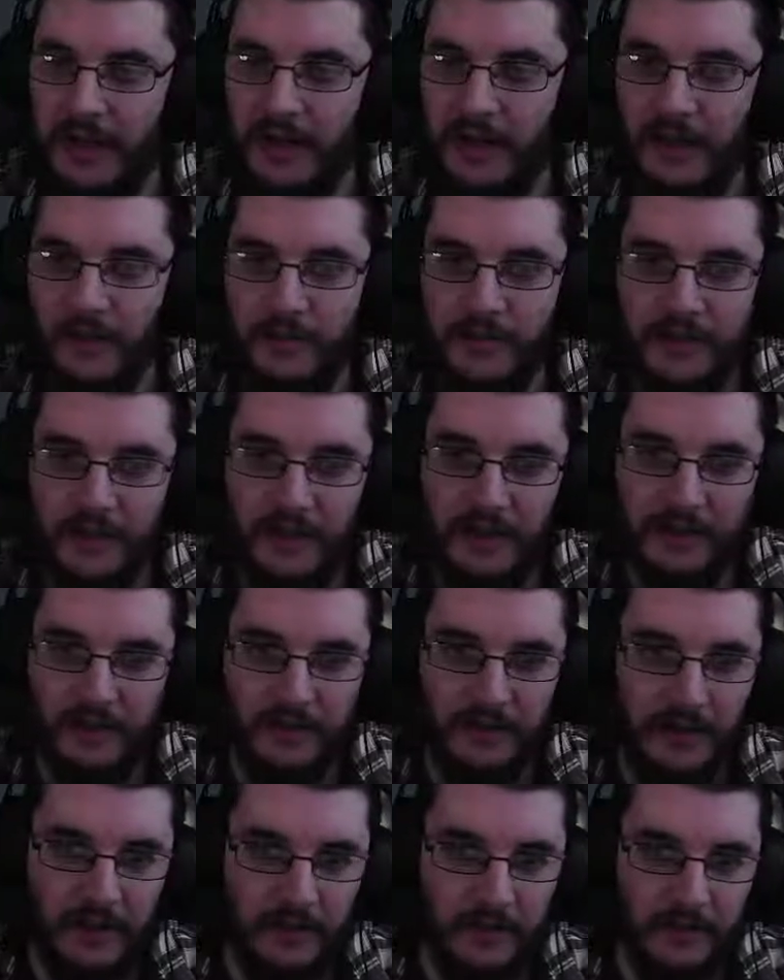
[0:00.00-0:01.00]
update. I'm
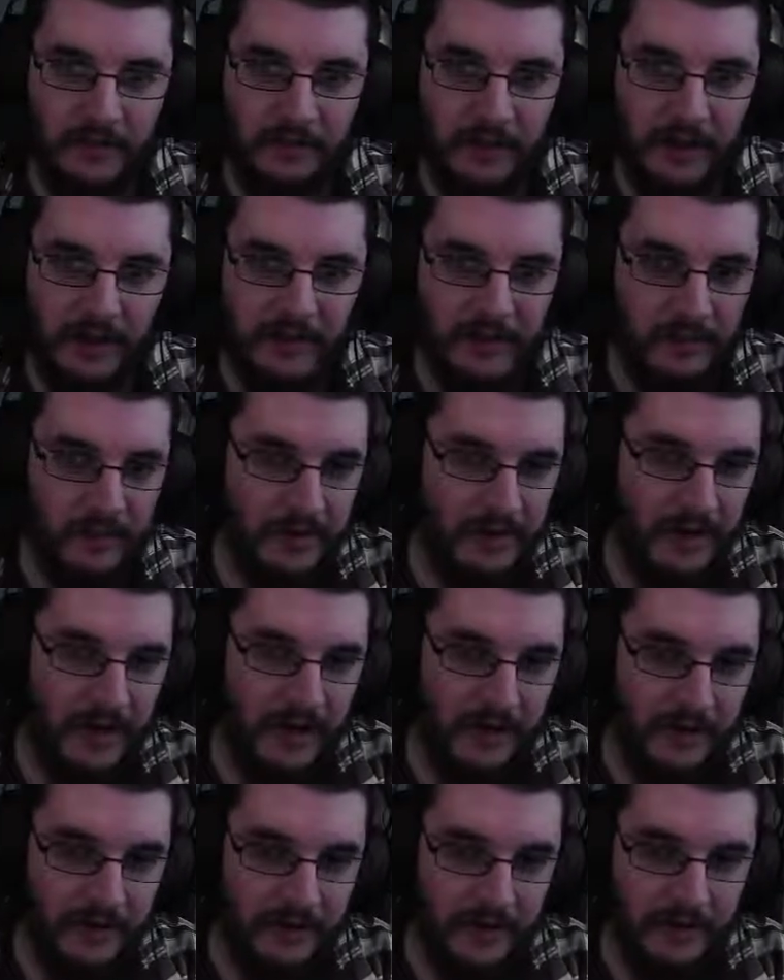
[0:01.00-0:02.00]
kind of surprised they put it
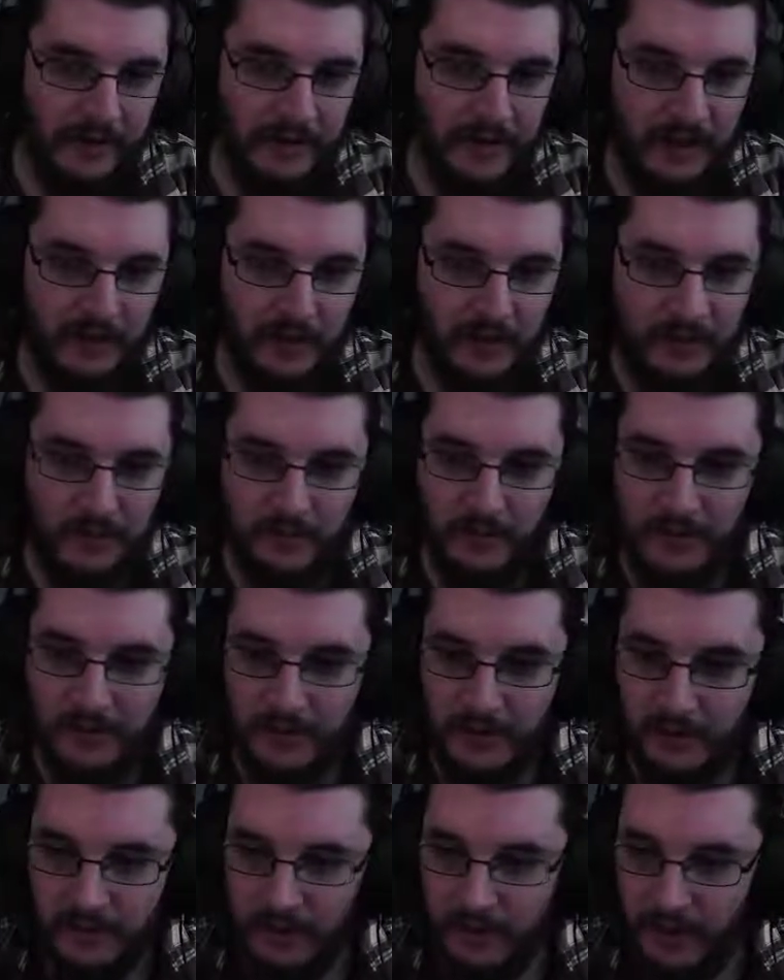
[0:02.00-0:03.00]
out on Thanksgiving,
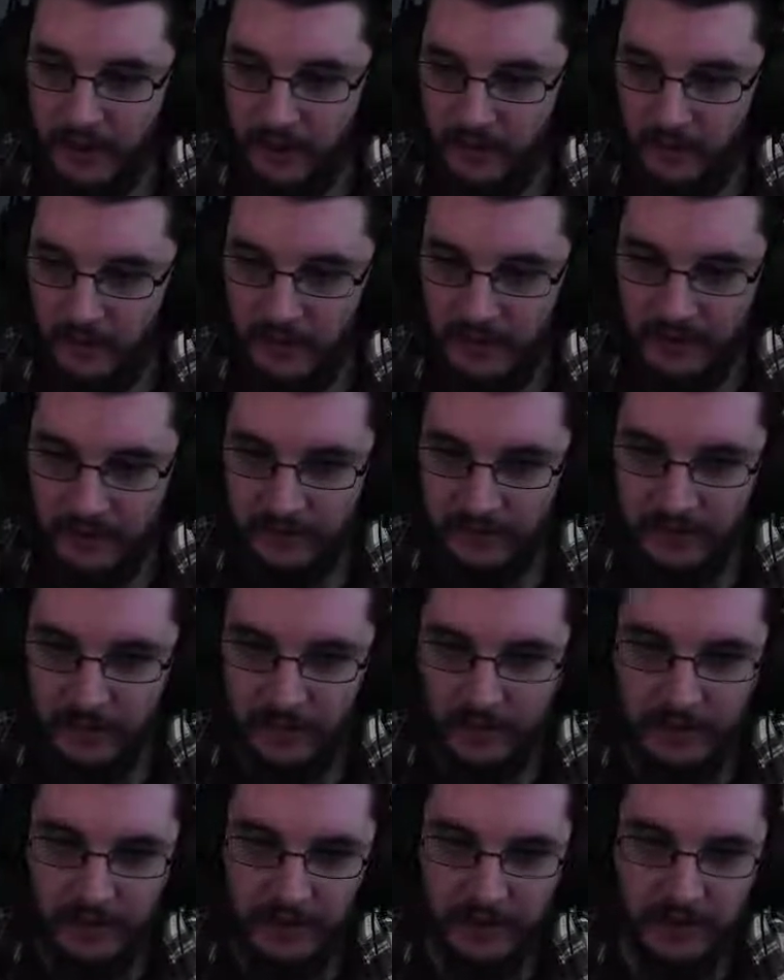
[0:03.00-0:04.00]
but not everybody lives in
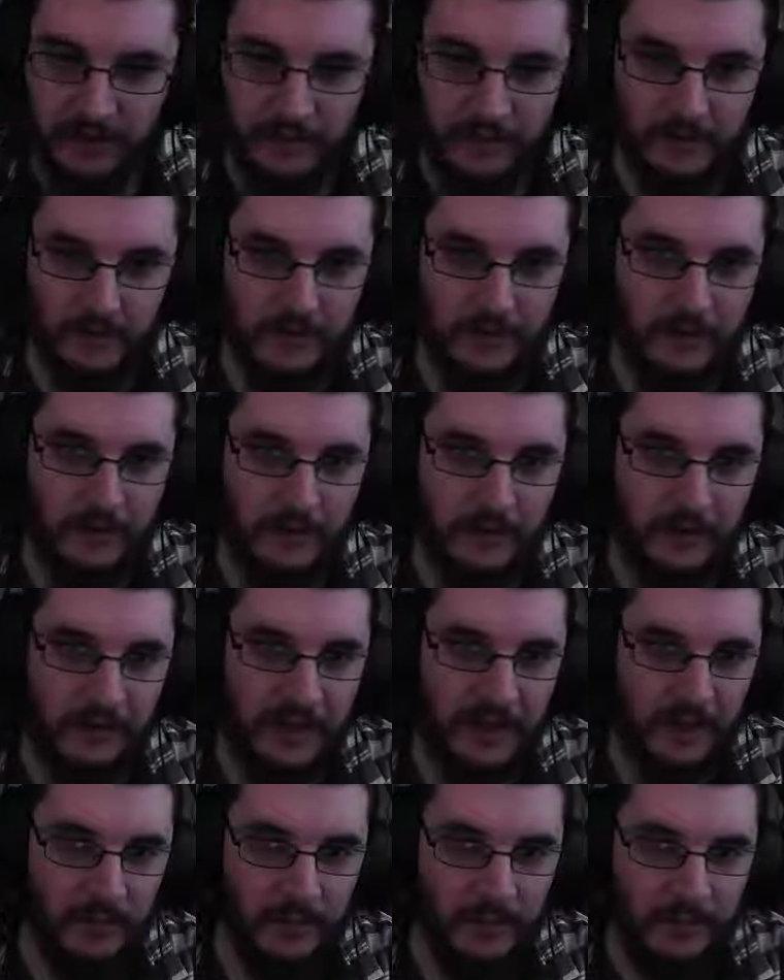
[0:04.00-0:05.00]
America, so it's
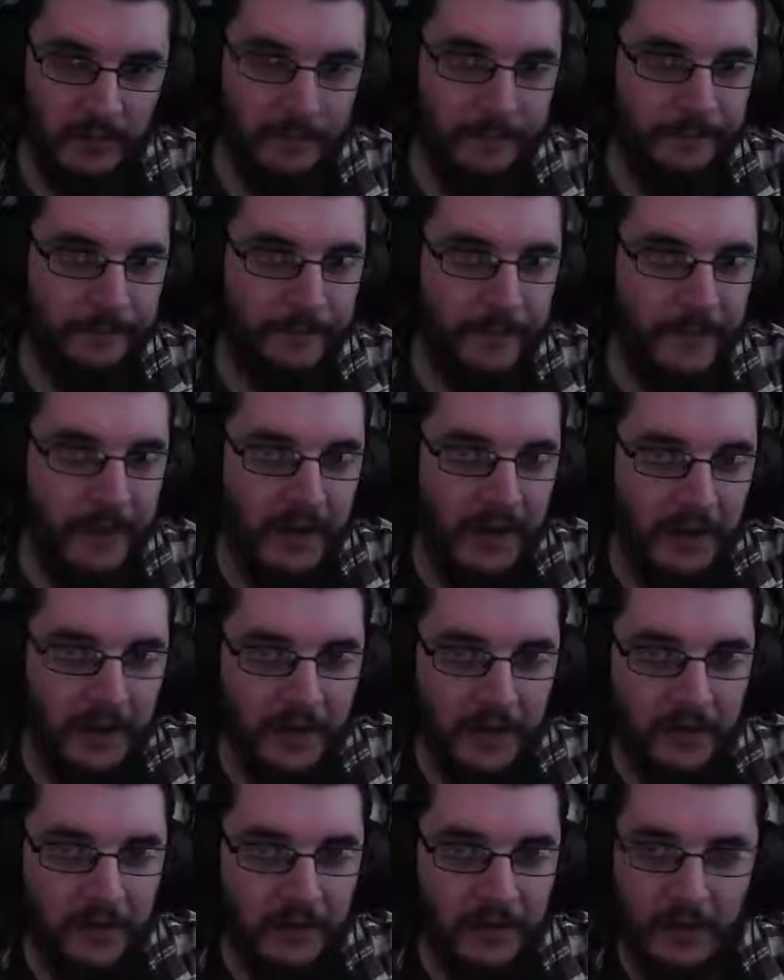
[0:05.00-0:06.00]
understandable.
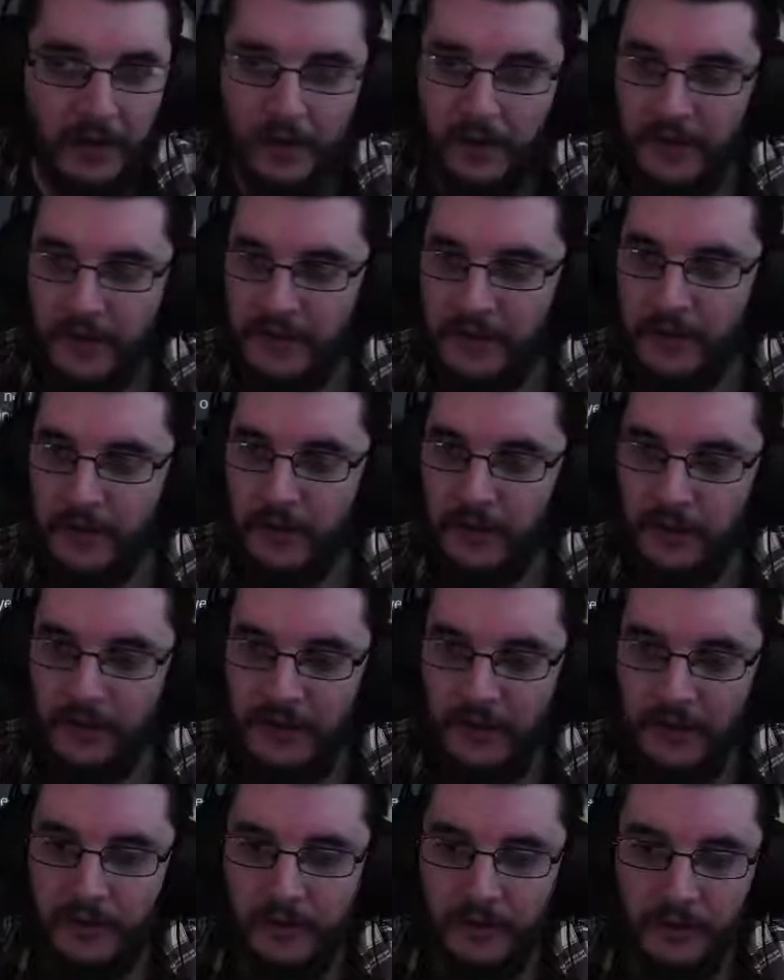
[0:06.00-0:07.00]
So let's do a
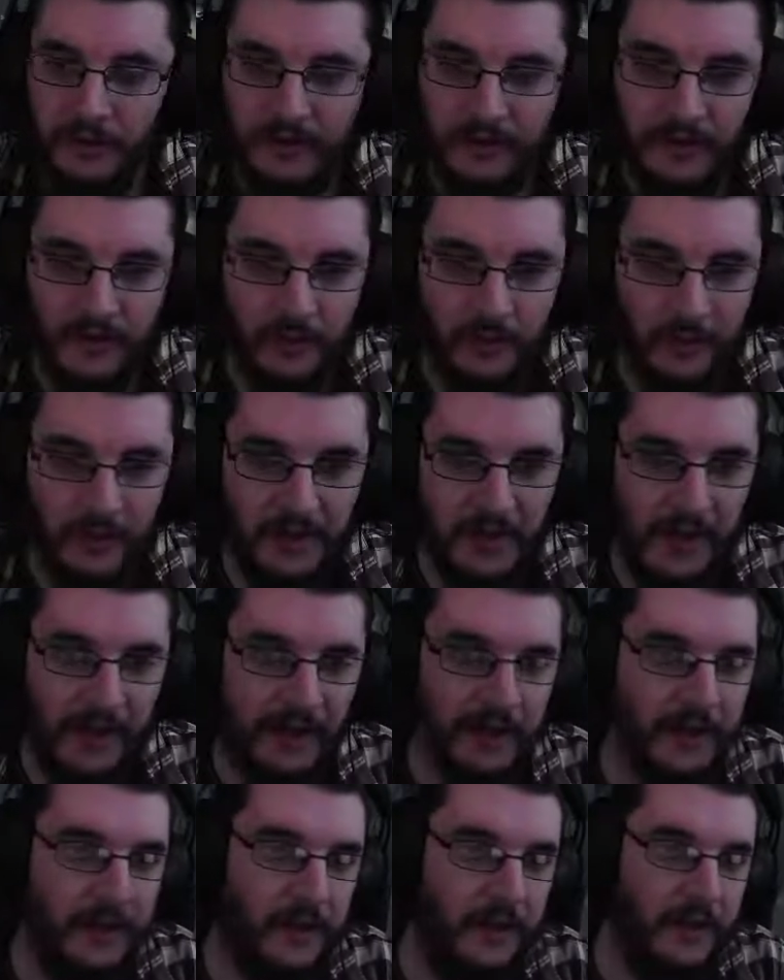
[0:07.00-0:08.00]
read through and see what we got.